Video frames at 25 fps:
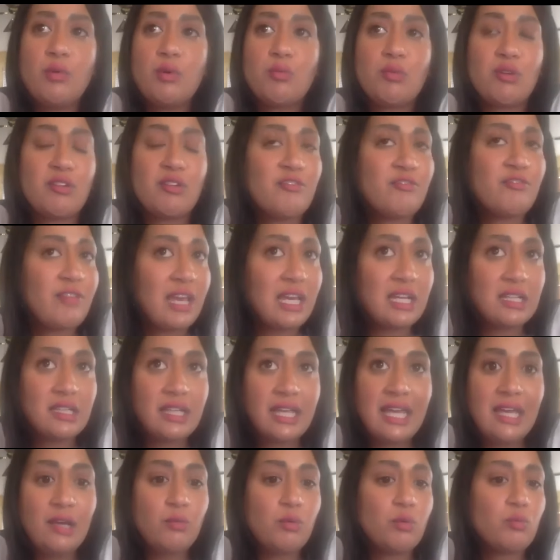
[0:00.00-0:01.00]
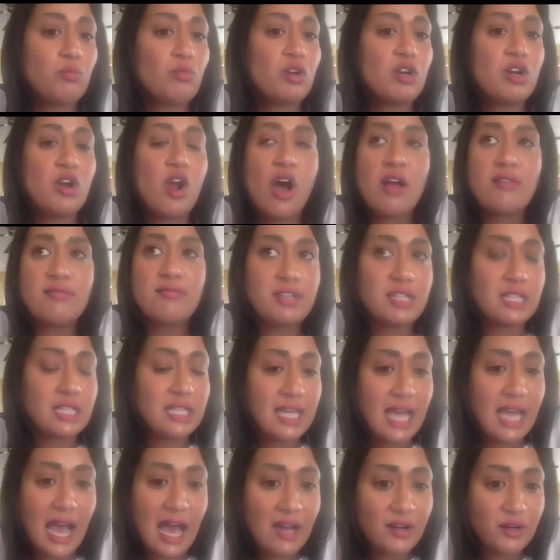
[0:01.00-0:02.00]
when we're failing, when we're not
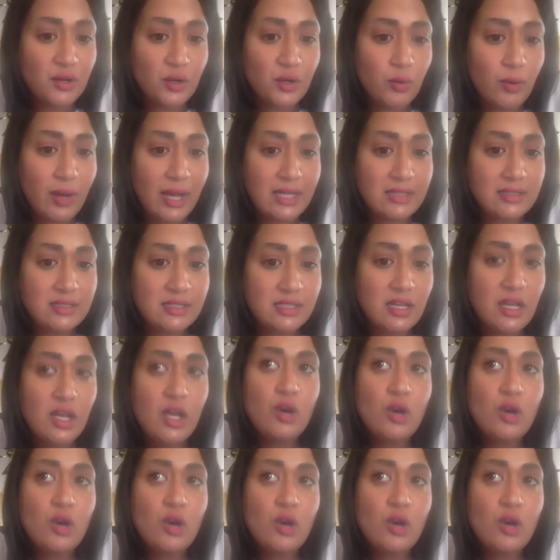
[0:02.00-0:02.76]
feeling adequate,